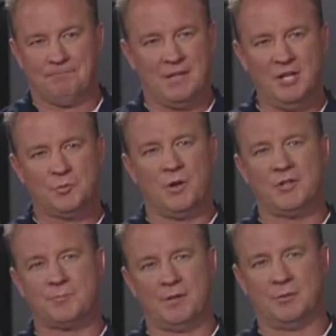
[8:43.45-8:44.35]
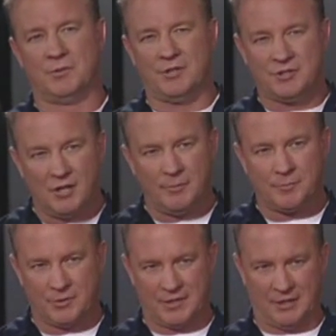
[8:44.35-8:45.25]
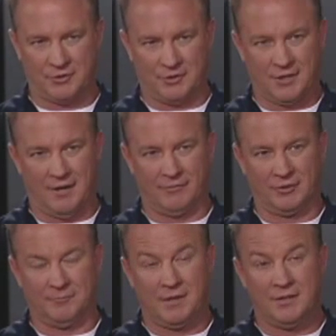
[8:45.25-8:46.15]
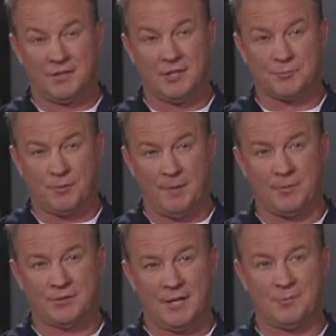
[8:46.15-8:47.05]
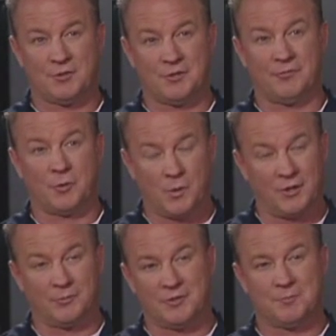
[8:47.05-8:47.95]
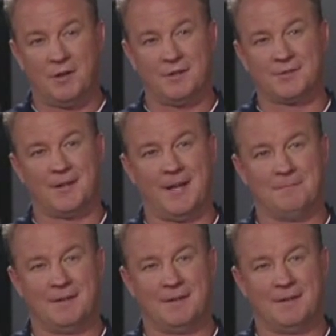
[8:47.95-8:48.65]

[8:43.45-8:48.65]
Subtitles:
Each one is built with a double protection cover that maintains proper temperature for quicker response time.